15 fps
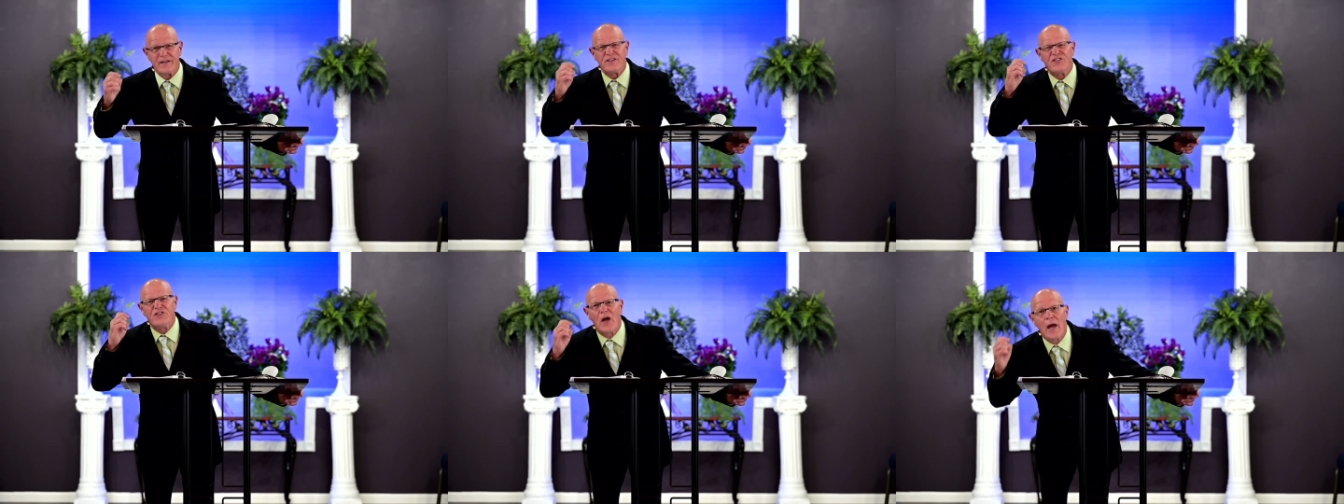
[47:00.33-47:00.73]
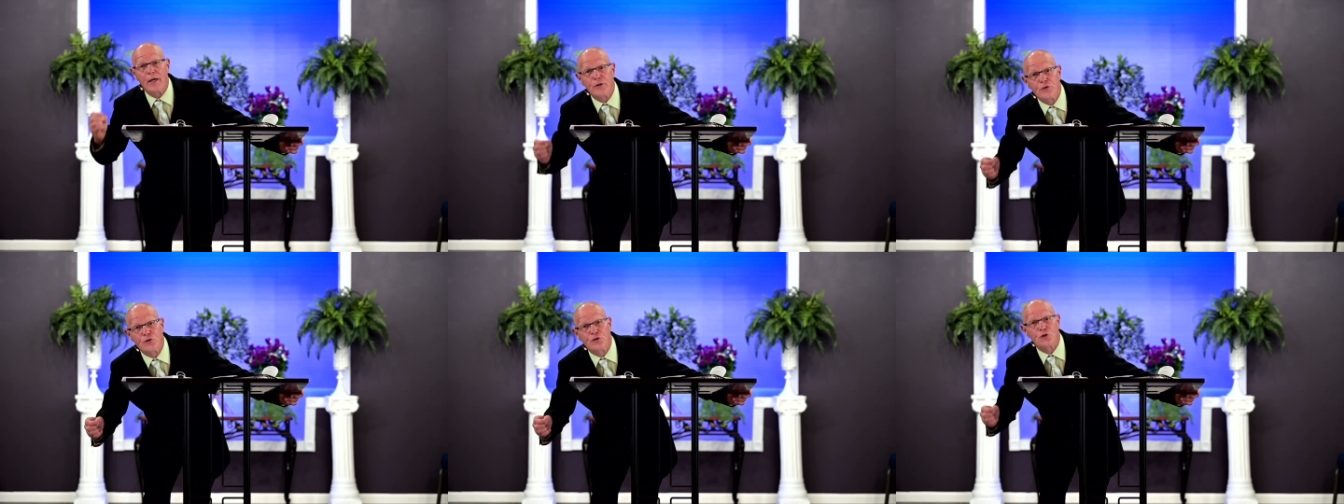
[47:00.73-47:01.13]

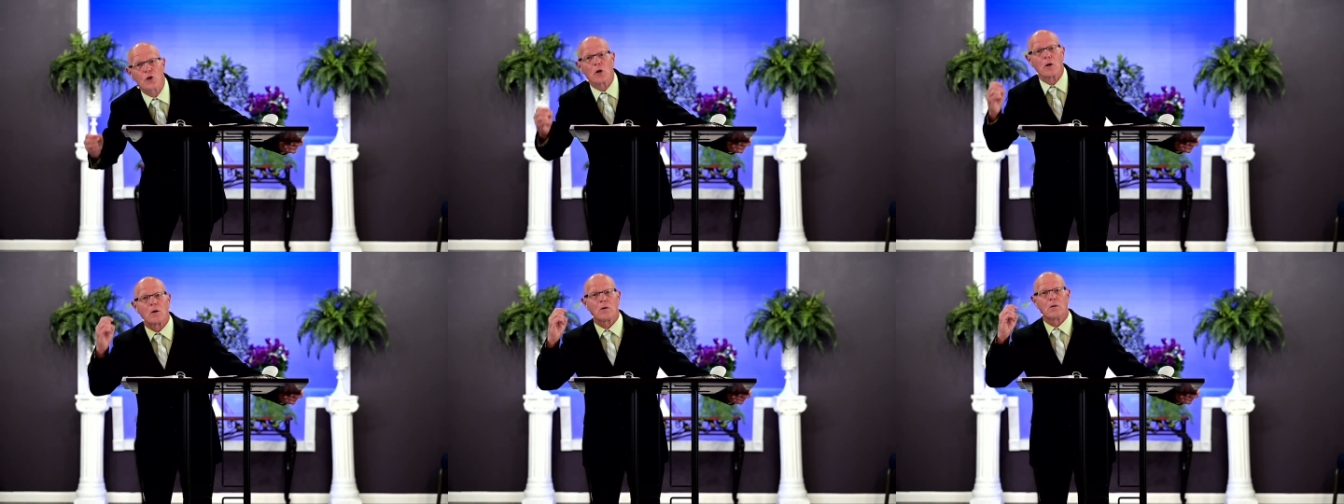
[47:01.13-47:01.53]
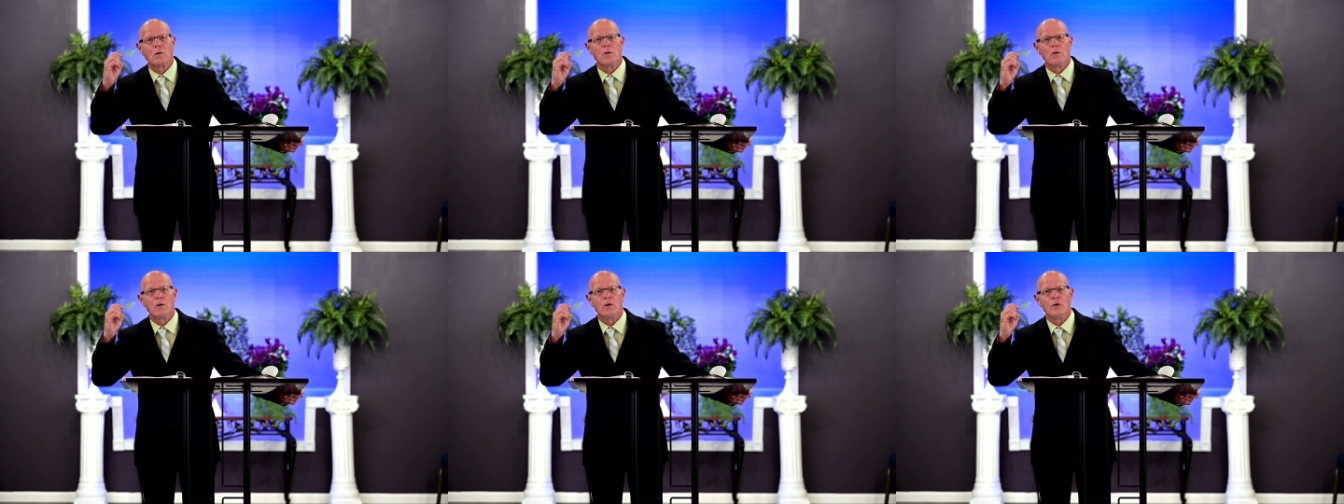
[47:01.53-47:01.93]
danger.
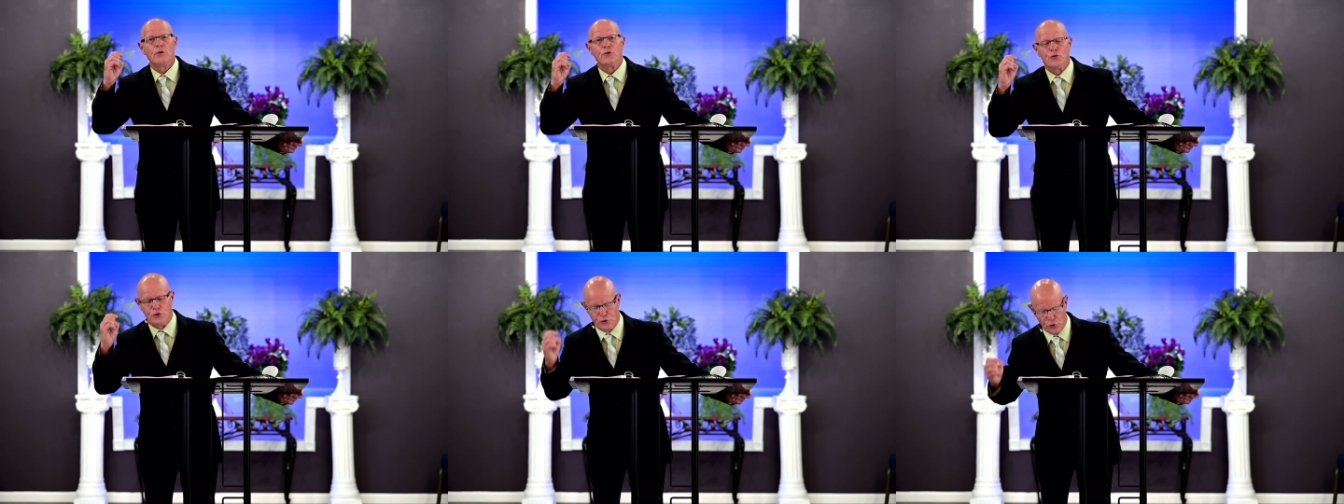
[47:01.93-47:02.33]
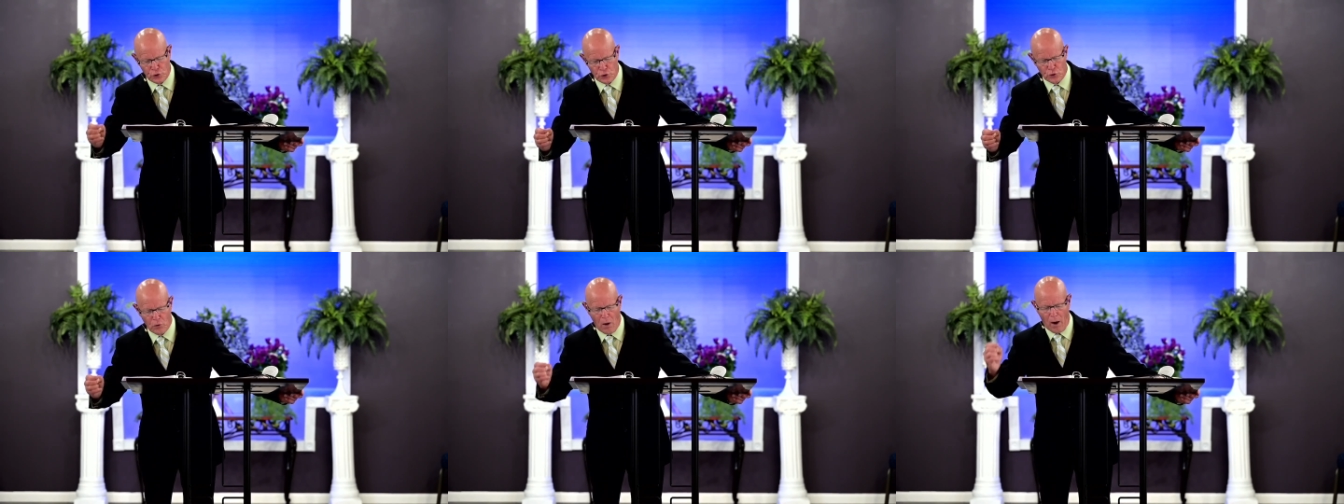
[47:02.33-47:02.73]

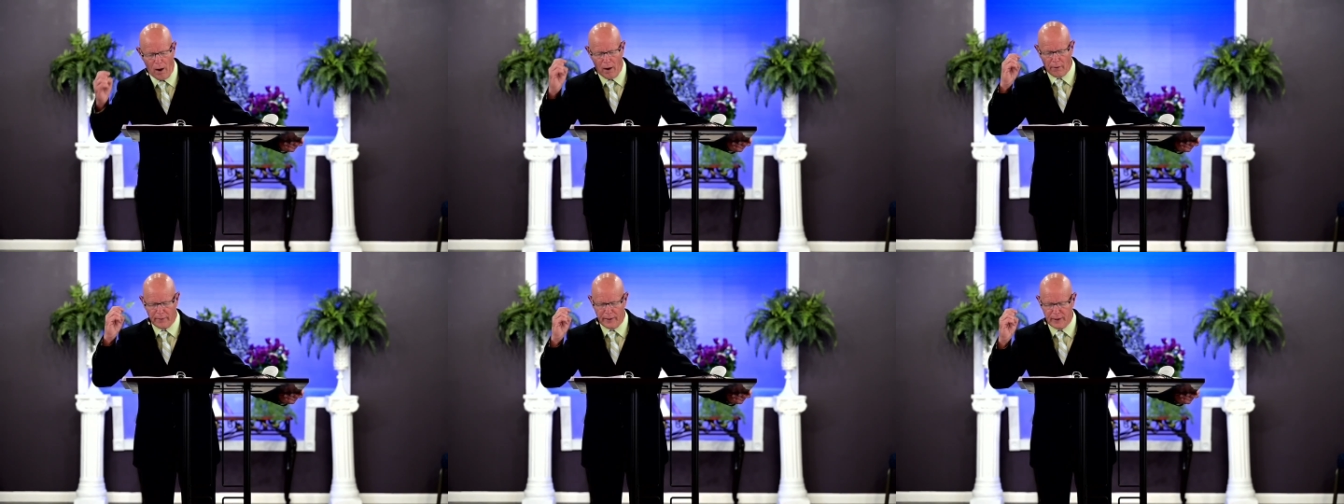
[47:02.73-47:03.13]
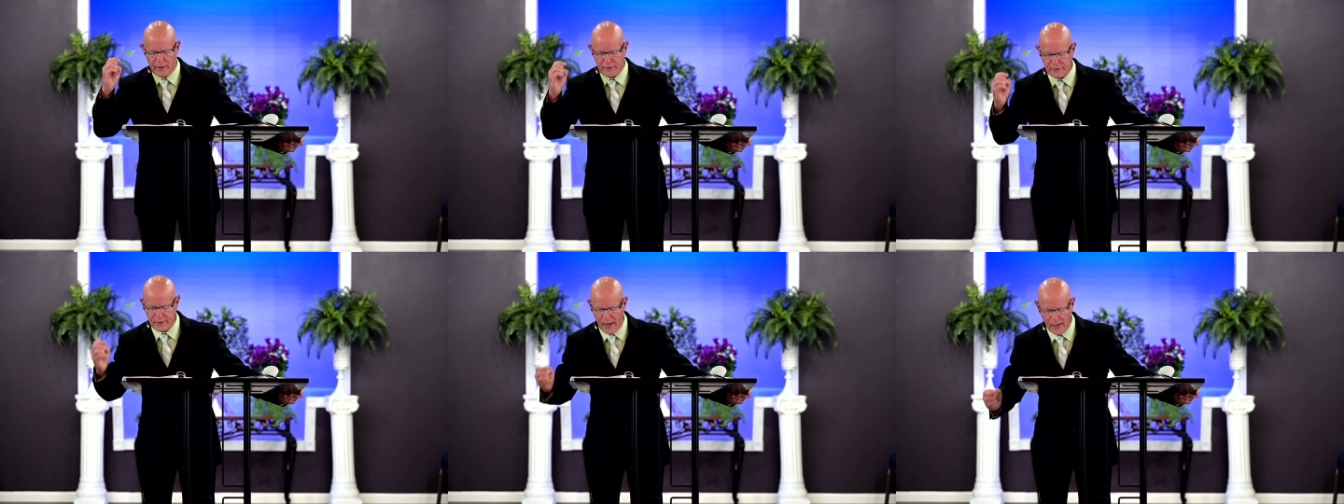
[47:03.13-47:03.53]
You are
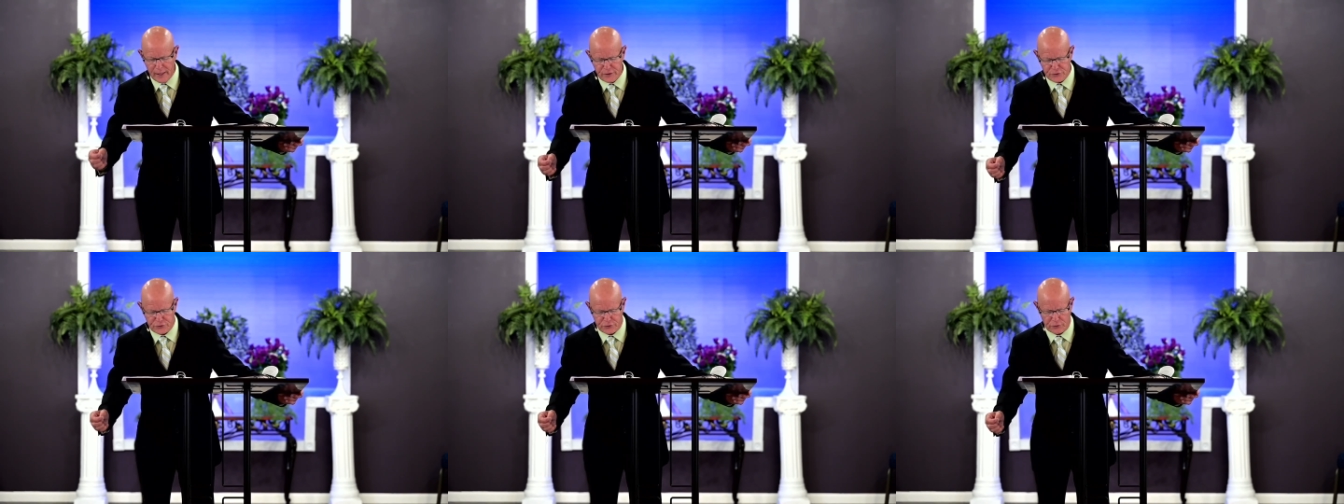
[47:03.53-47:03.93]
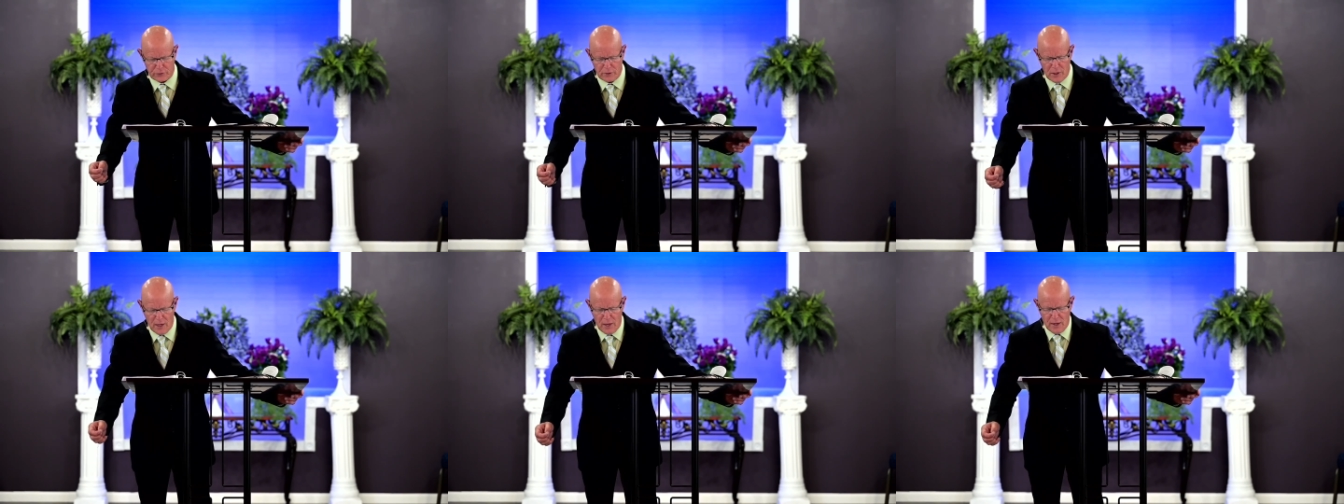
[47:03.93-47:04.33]
in danger.
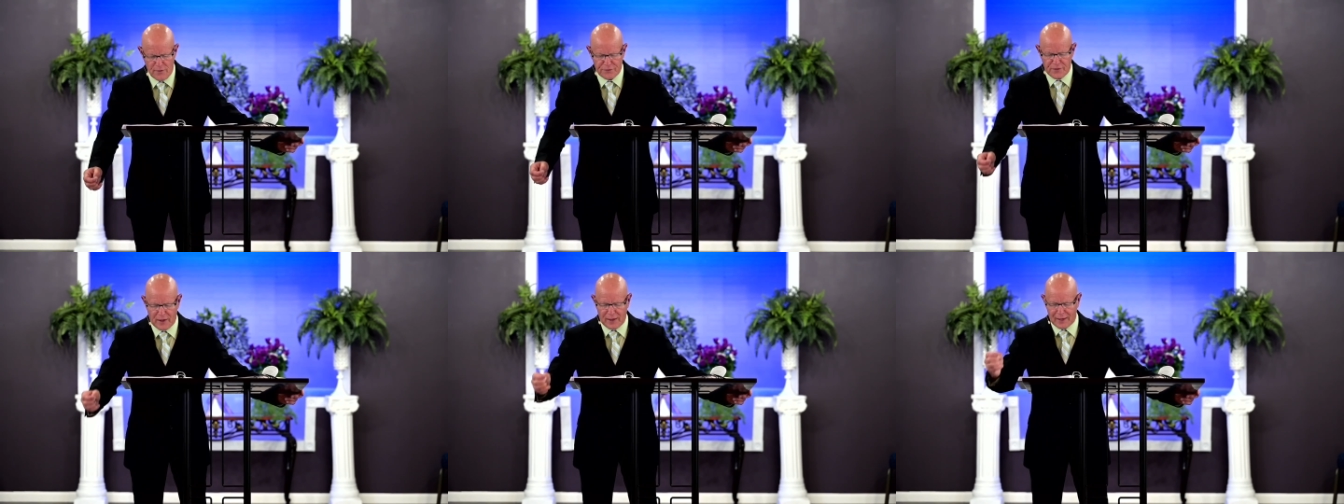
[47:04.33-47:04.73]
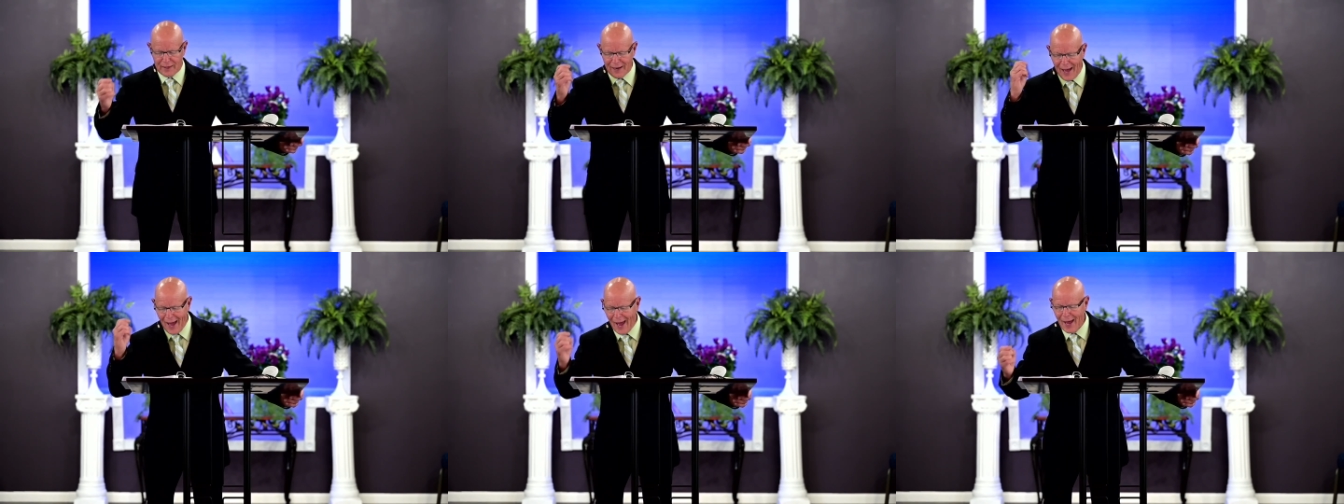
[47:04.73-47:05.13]
The
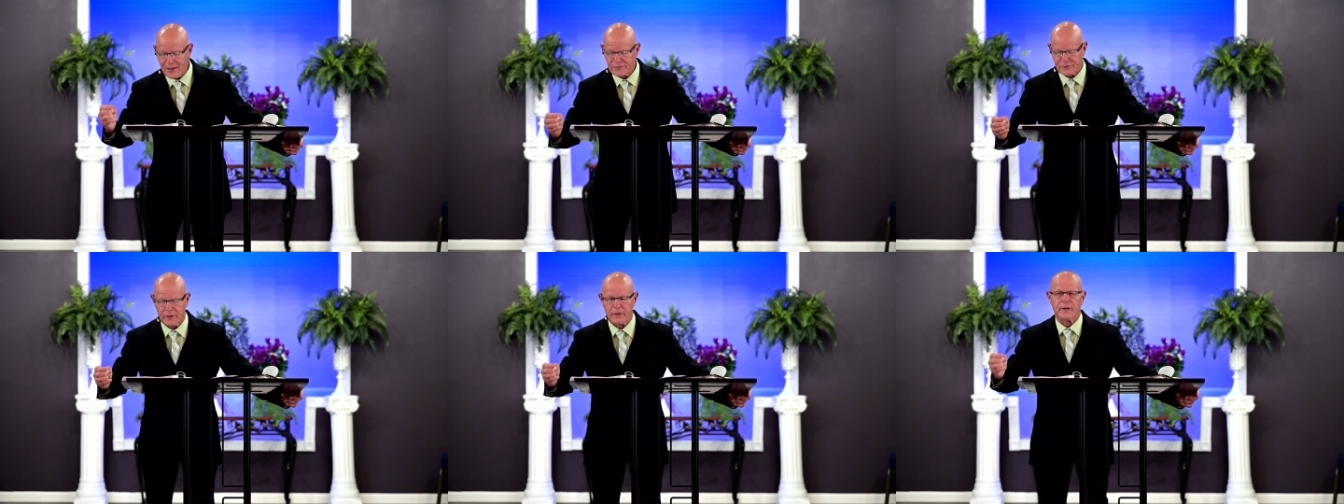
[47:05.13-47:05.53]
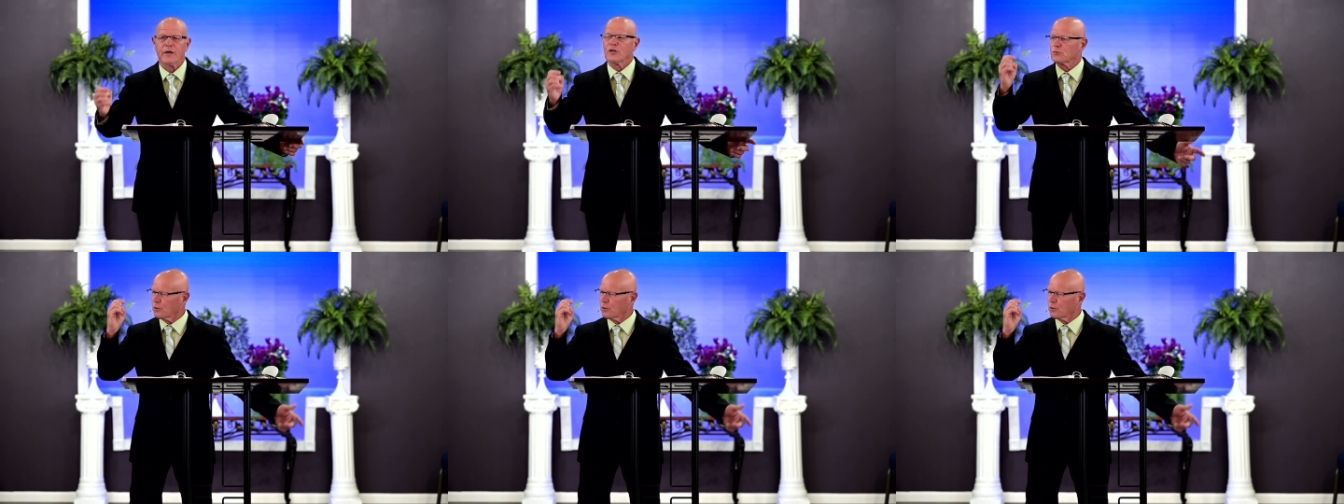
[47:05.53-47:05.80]
last, here's what